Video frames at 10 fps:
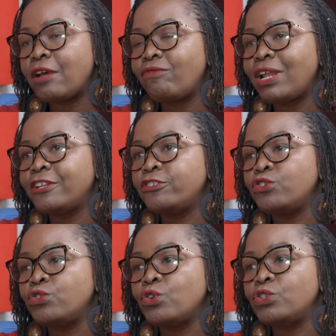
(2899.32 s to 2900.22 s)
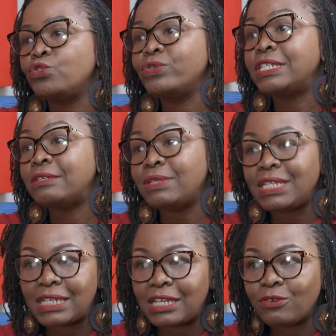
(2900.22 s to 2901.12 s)
I've learned to not do it
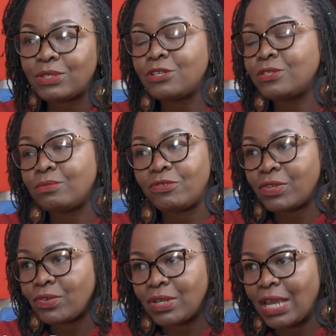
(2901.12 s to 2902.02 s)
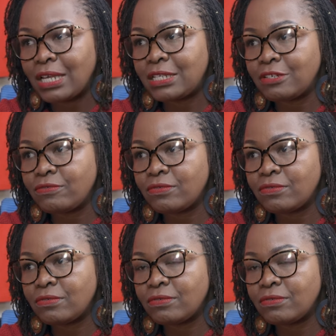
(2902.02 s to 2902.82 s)
immediately because I used to be very reactive.